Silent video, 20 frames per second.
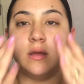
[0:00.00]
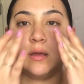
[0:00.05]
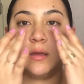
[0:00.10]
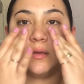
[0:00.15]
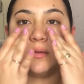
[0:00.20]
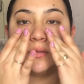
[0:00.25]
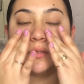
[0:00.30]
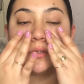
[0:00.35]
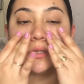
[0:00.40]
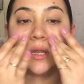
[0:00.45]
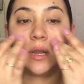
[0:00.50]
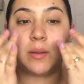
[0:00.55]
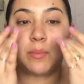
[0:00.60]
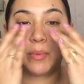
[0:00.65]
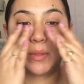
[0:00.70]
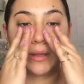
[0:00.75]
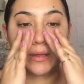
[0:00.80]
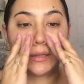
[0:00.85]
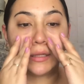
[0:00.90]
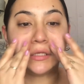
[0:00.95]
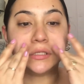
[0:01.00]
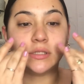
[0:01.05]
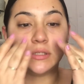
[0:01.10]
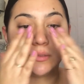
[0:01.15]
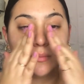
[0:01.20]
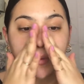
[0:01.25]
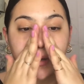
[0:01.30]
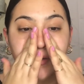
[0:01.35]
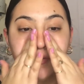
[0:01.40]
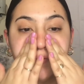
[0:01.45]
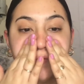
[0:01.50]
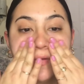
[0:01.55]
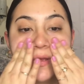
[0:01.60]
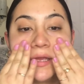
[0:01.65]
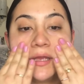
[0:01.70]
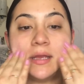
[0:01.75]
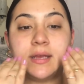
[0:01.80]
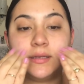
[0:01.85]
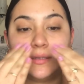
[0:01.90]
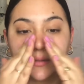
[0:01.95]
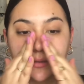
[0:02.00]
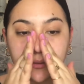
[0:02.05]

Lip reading: Just gonna apply that to my face.